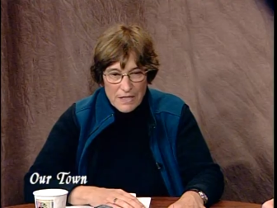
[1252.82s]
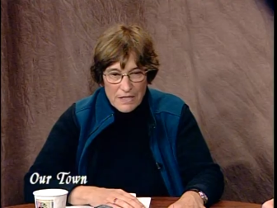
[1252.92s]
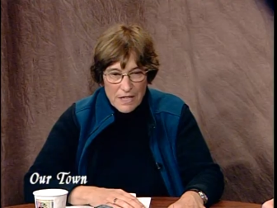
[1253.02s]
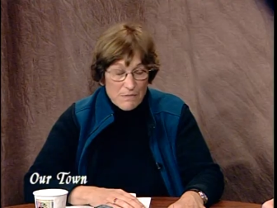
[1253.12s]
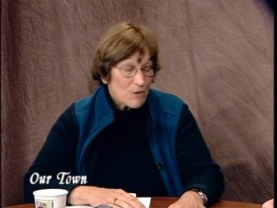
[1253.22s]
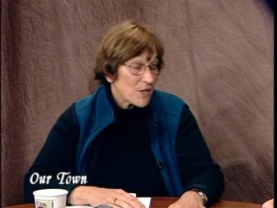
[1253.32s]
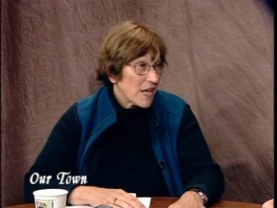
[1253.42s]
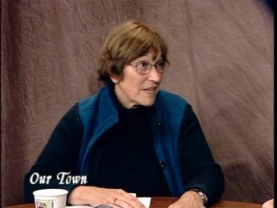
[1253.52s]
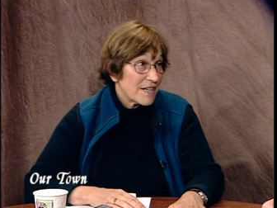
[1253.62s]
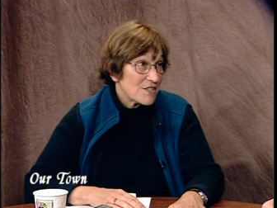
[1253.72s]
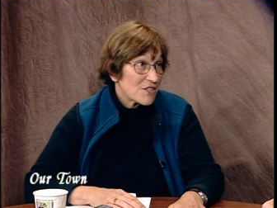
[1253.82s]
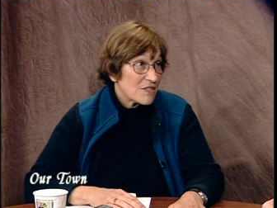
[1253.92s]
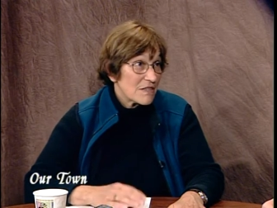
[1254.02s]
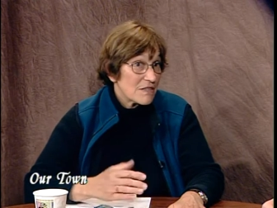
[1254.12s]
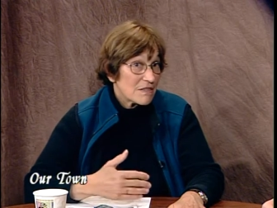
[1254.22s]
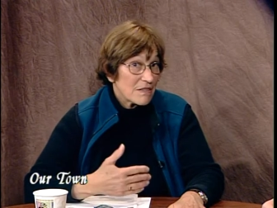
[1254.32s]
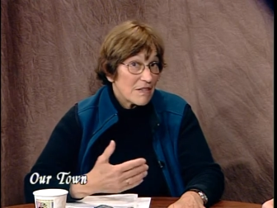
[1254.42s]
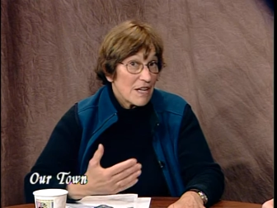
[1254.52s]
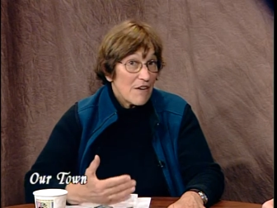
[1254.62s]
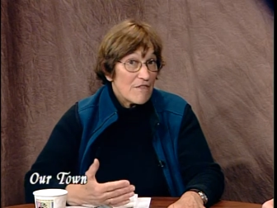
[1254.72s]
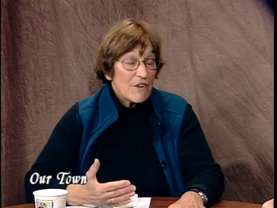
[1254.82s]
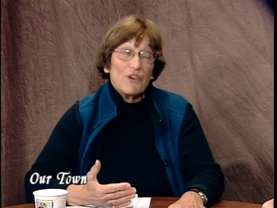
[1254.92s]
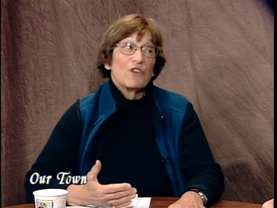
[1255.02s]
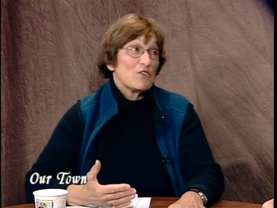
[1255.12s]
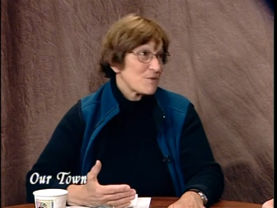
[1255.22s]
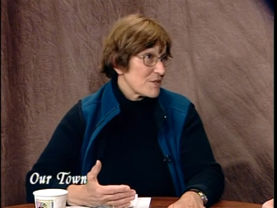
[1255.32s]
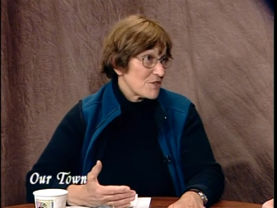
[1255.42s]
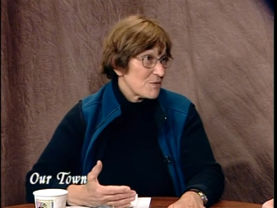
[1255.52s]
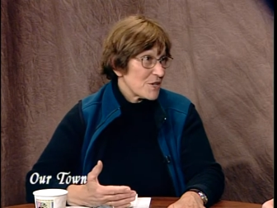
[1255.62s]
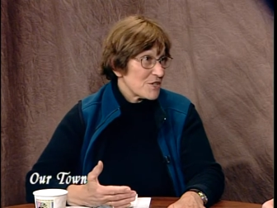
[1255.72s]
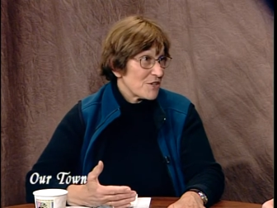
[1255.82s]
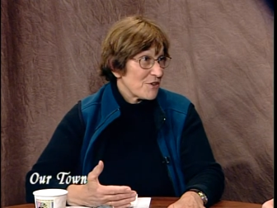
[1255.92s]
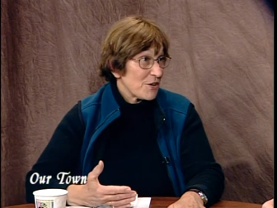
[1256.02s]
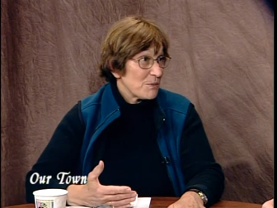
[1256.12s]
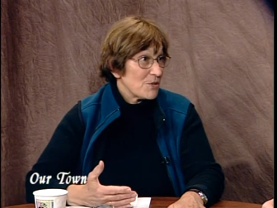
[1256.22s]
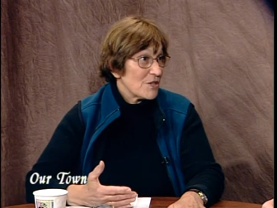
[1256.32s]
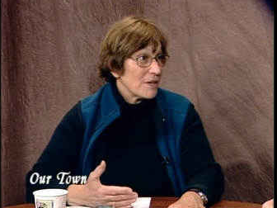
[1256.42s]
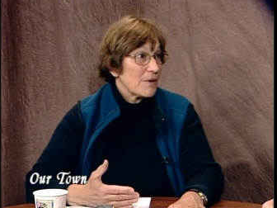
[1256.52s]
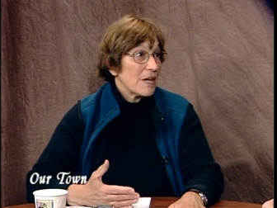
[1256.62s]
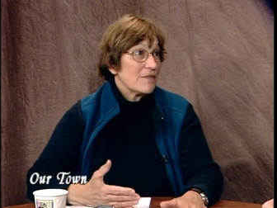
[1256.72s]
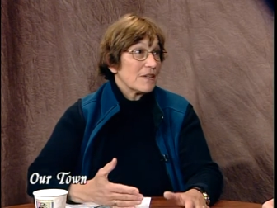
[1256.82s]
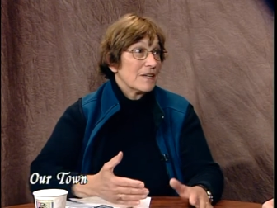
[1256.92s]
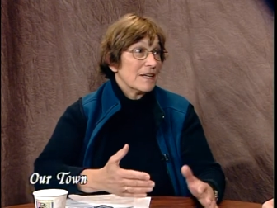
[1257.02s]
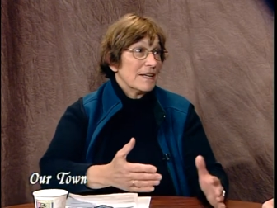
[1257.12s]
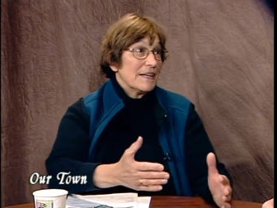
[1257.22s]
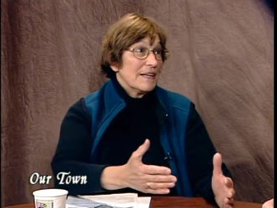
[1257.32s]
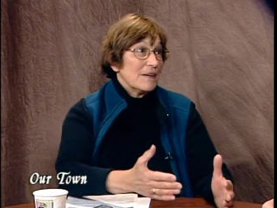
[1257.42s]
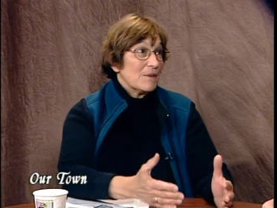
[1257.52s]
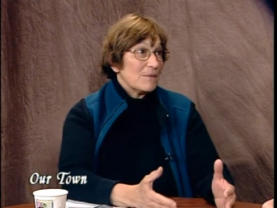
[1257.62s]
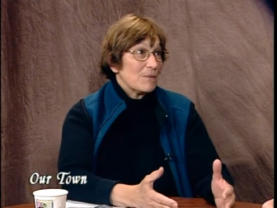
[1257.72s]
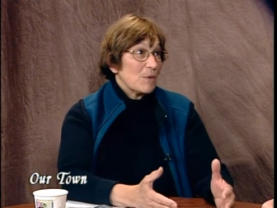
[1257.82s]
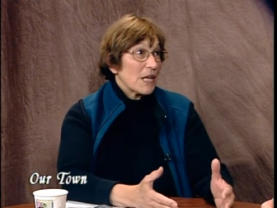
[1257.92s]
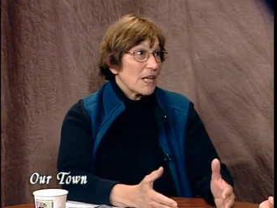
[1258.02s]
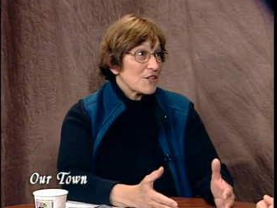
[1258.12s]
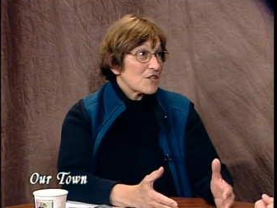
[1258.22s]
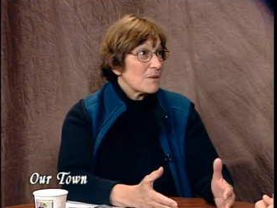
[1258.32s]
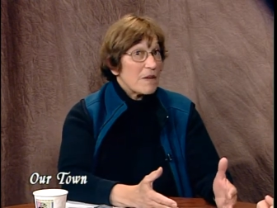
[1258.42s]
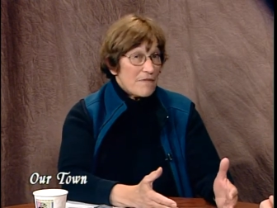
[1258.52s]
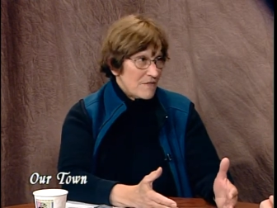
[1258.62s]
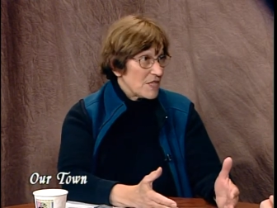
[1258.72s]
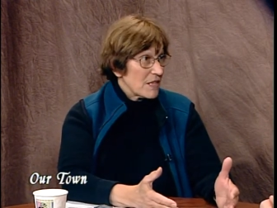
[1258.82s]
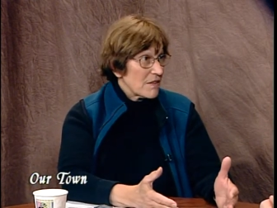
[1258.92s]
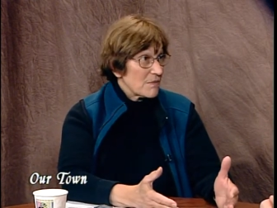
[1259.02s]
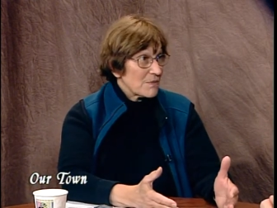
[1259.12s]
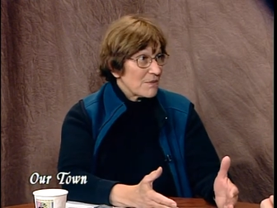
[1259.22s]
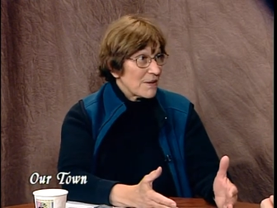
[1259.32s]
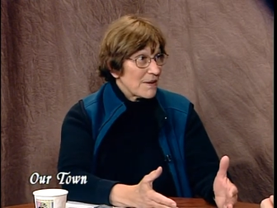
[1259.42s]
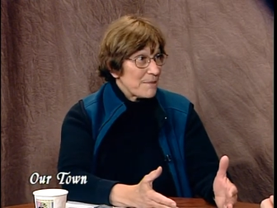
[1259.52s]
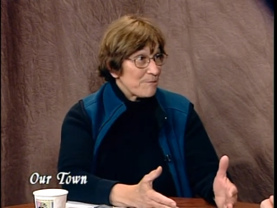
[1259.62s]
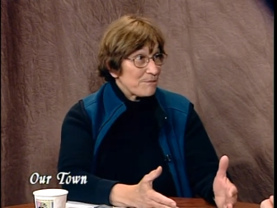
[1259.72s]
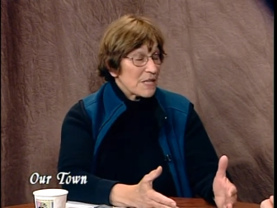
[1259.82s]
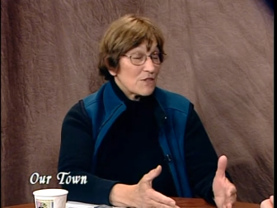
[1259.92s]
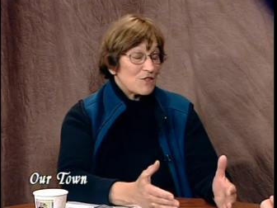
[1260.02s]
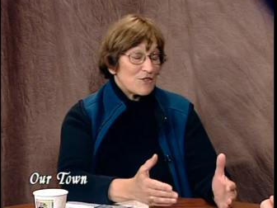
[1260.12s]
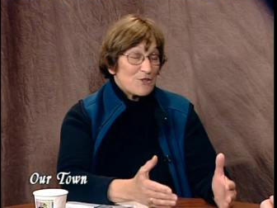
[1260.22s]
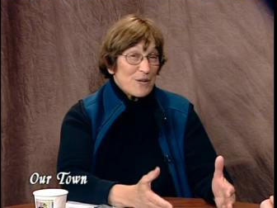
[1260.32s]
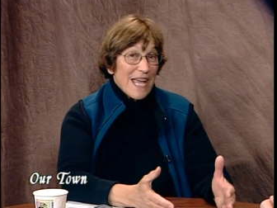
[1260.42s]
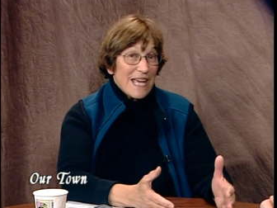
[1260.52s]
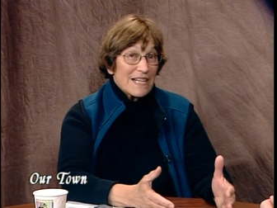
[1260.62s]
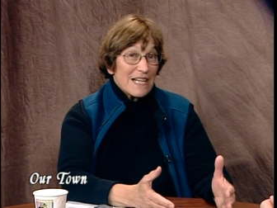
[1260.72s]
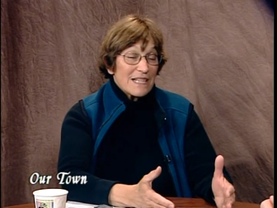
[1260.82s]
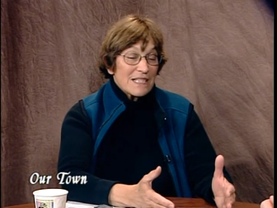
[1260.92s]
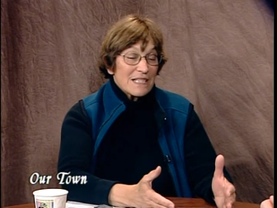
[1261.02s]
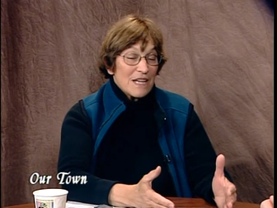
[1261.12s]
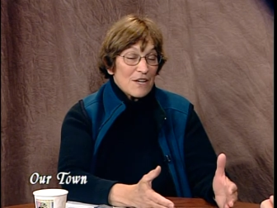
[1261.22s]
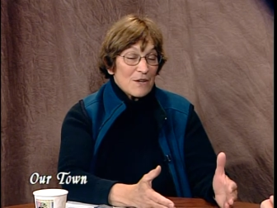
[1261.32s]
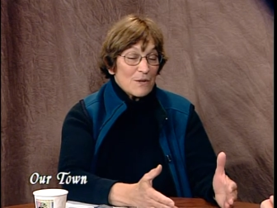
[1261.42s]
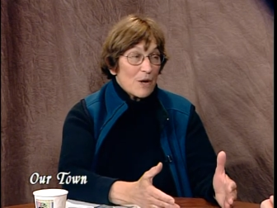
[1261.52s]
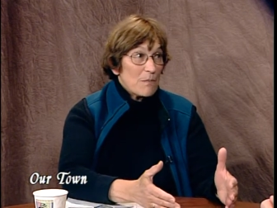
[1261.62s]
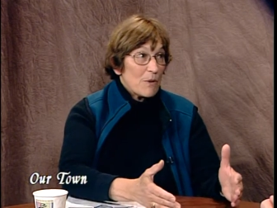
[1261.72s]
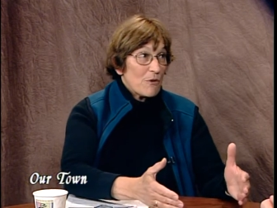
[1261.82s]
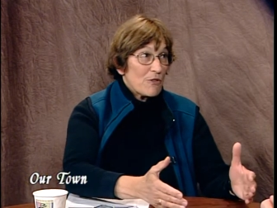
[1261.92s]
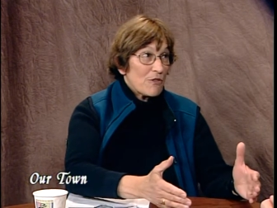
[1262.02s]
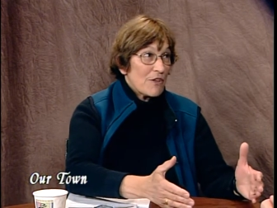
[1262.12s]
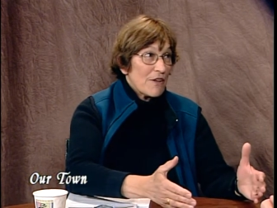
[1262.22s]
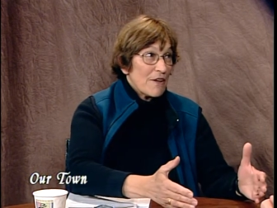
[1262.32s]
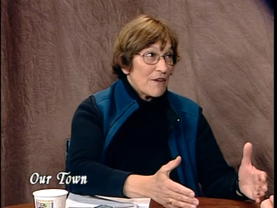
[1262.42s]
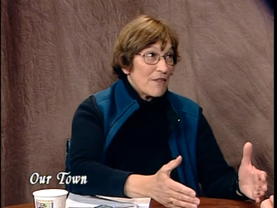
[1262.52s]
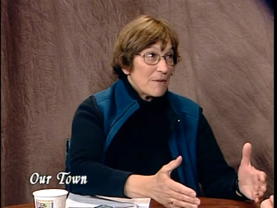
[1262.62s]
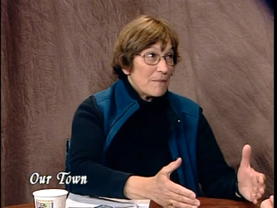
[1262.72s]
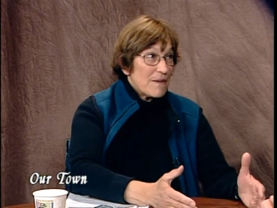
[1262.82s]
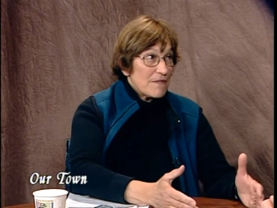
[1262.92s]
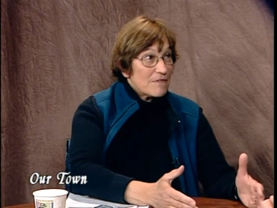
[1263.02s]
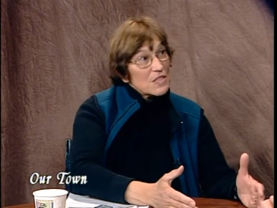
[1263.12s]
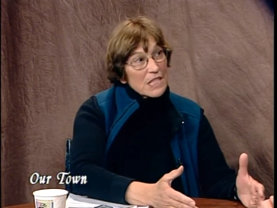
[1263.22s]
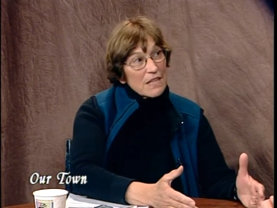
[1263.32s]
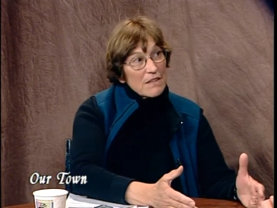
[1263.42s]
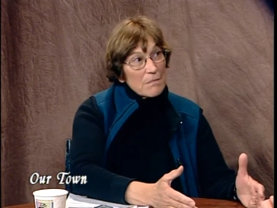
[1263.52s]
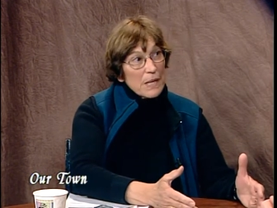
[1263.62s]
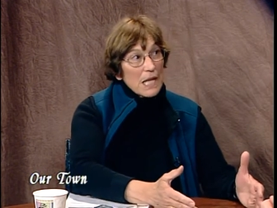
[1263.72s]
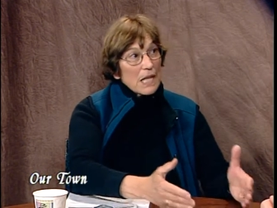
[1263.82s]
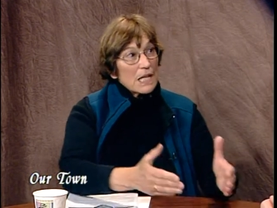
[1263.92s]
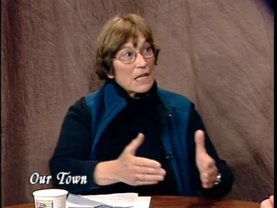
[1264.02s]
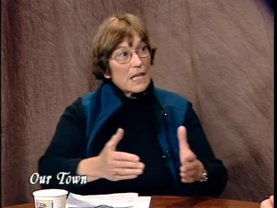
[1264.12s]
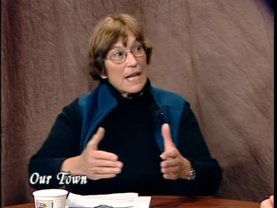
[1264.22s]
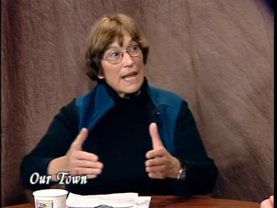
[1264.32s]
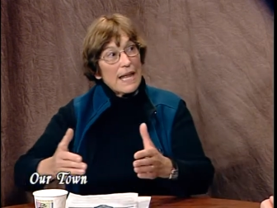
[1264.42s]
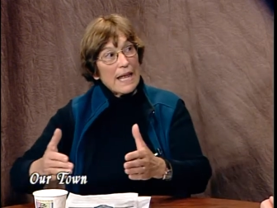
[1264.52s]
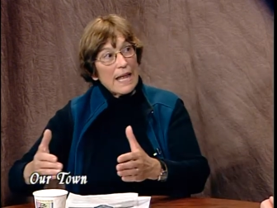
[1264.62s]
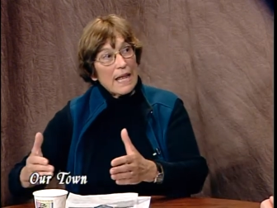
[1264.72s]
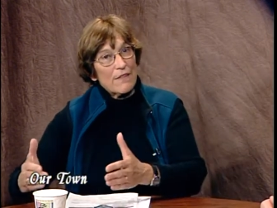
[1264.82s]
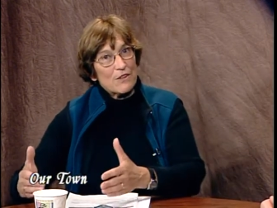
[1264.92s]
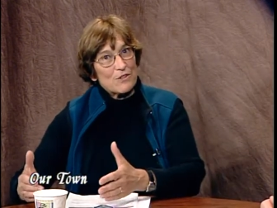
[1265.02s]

need to ask both candidates because this is a very unusual situation in our community. We're very. having one election on May 15th. Right. Two candidates who are on both the May 15th ballot and the